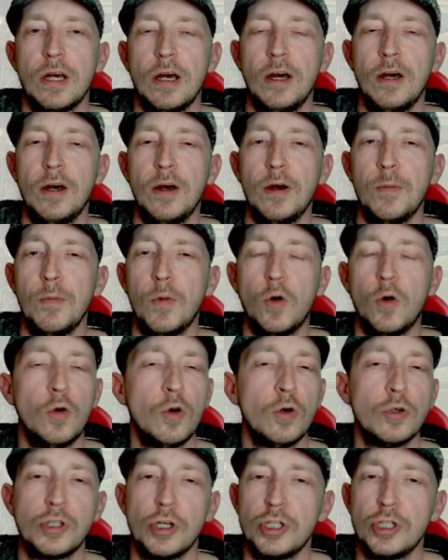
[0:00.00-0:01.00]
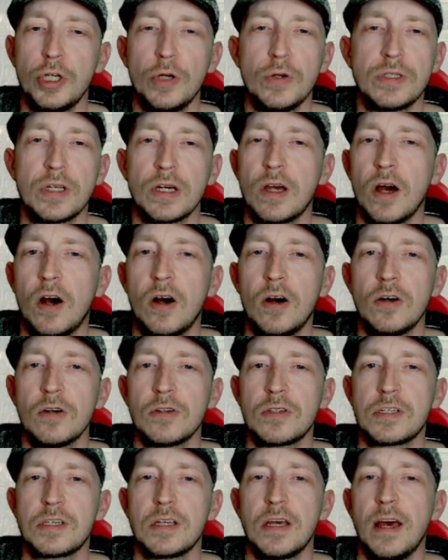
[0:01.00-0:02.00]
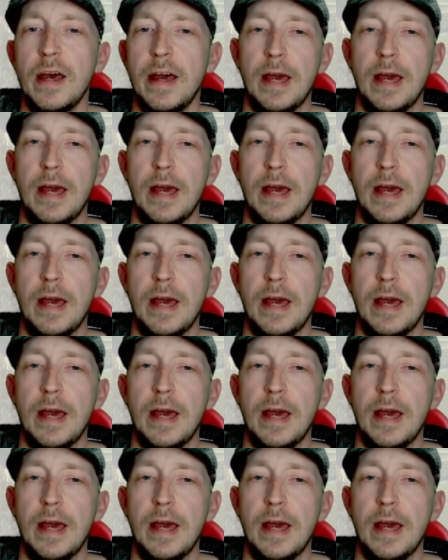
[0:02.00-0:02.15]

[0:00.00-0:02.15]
or just use the guards